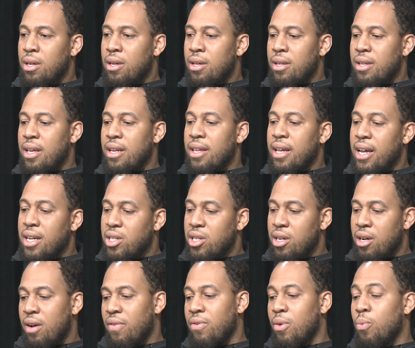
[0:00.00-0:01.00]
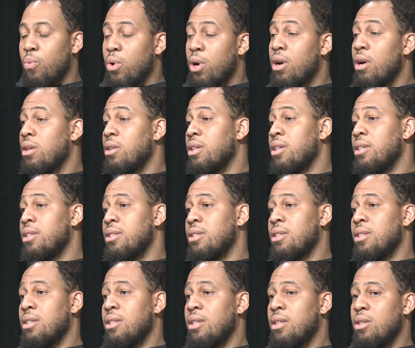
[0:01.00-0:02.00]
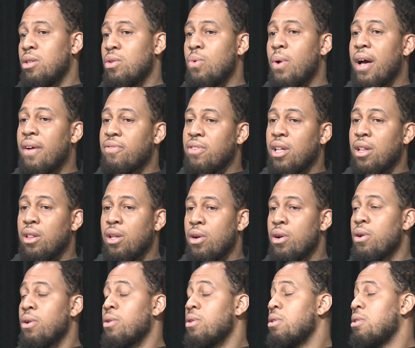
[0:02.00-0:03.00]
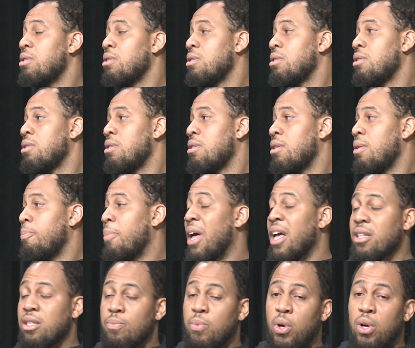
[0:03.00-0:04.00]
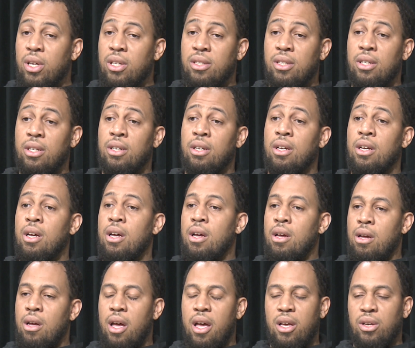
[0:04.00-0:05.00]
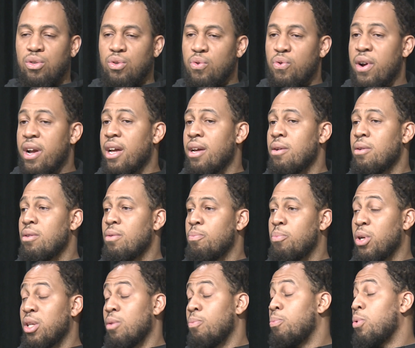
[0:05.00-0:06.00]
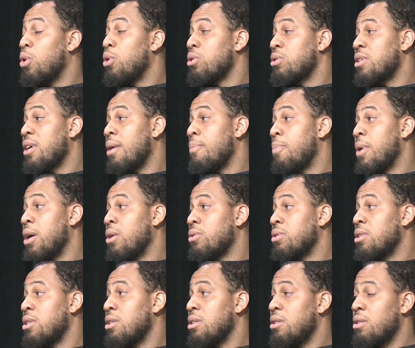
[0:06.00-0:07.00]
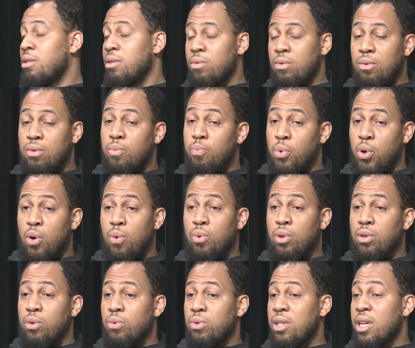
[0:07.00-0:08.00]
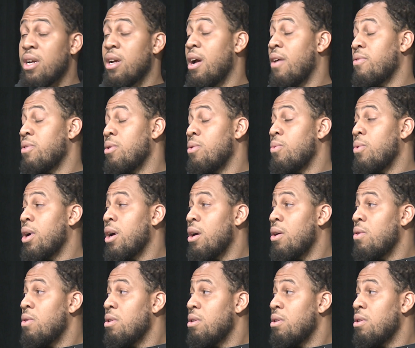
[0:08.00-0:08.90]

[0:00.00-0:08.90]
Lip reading: the nature of the world is you have to learn. Basketball is great, but the ball start bouncing. The ball will lose air after a while.